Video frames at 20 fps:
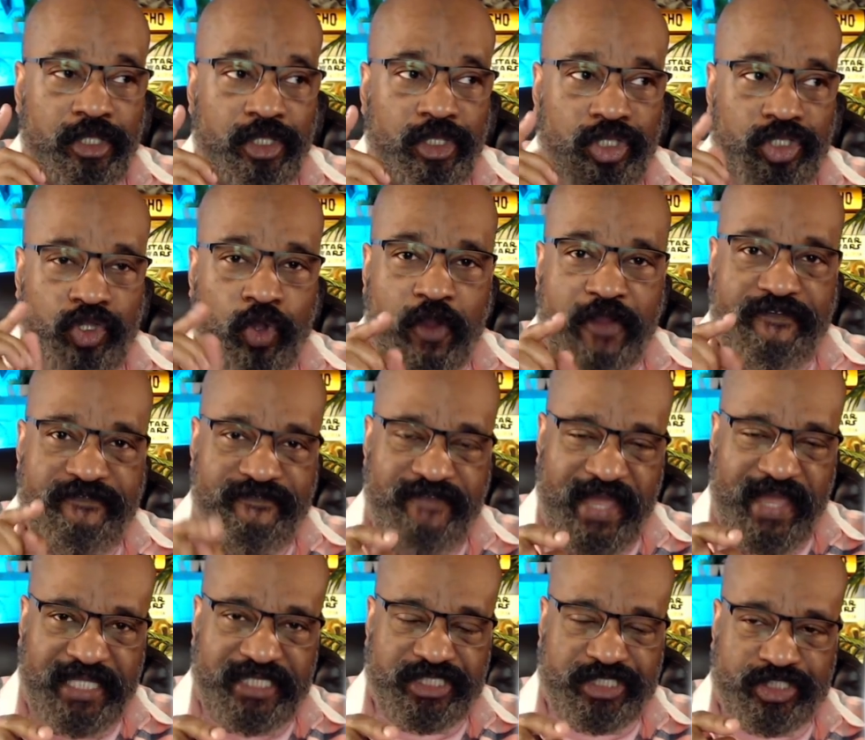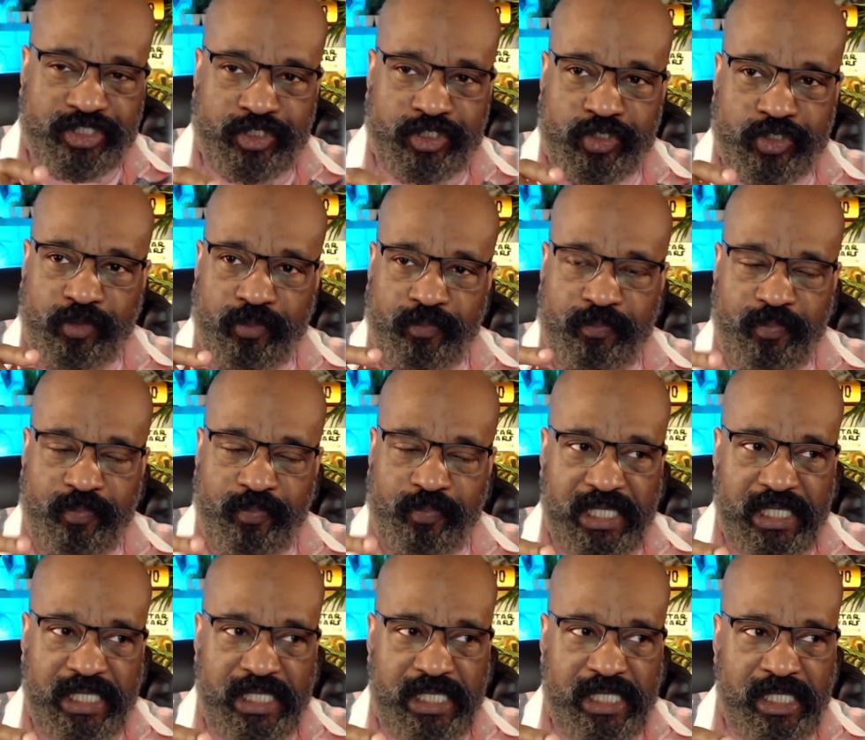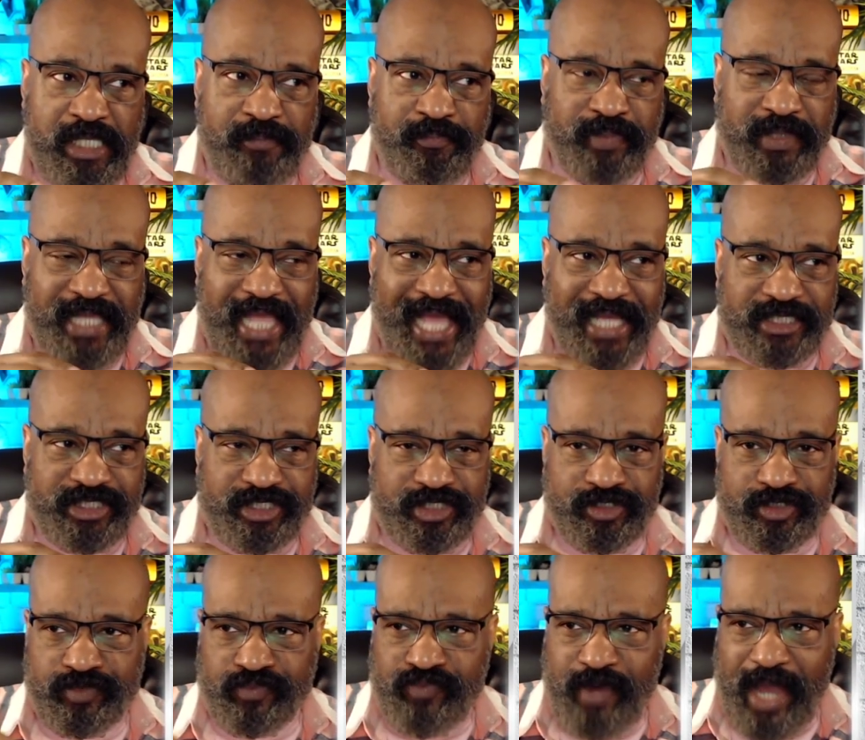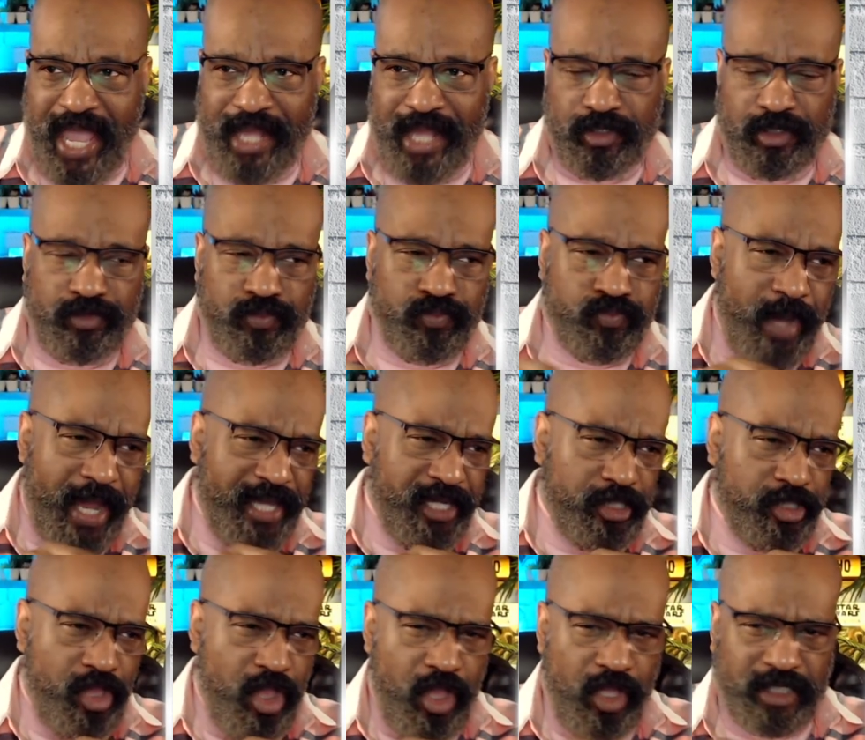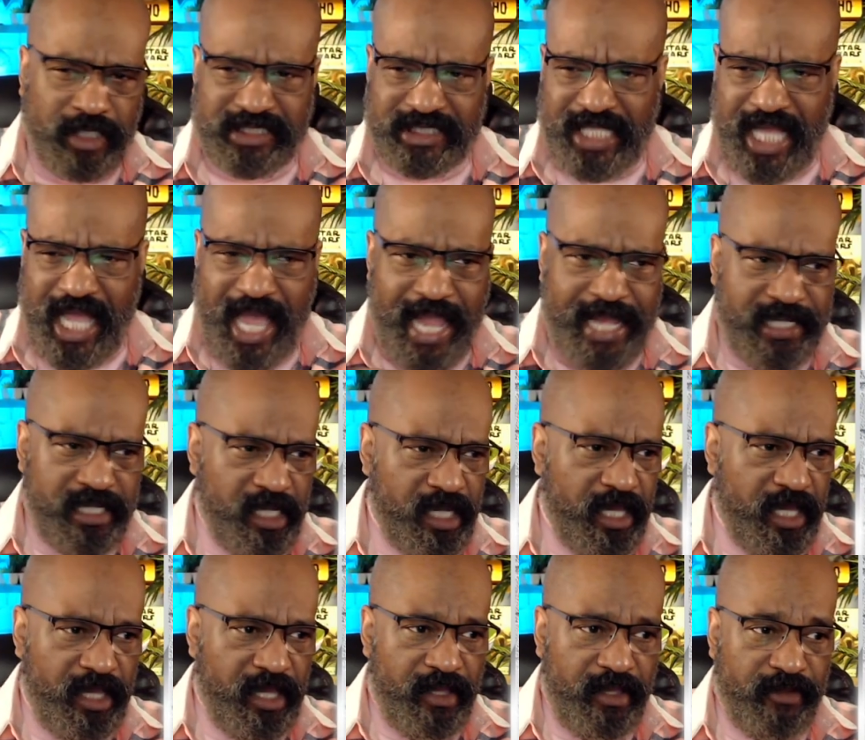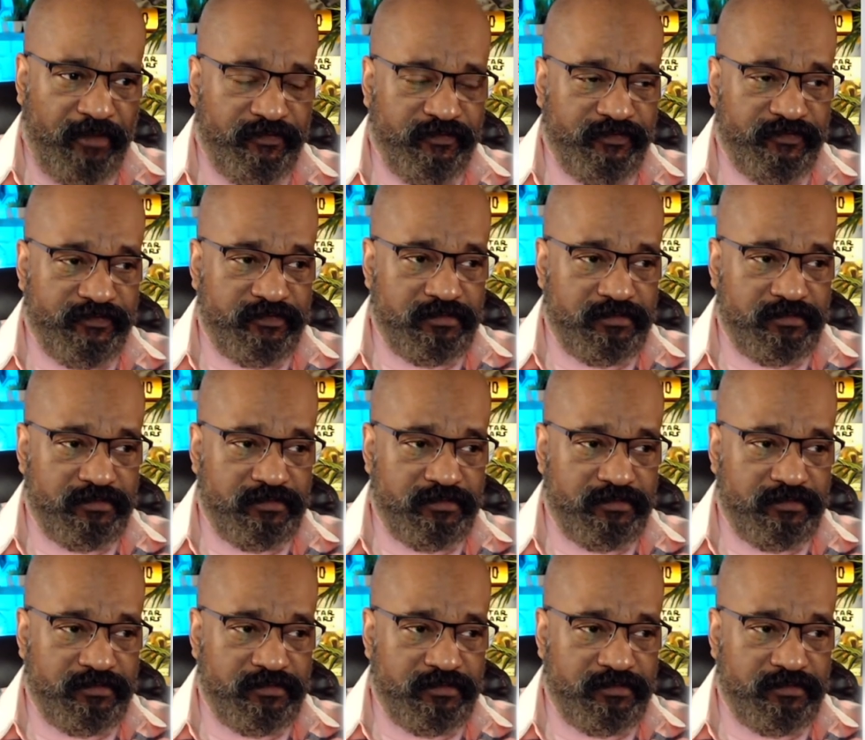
Your face could be plastered right alongside of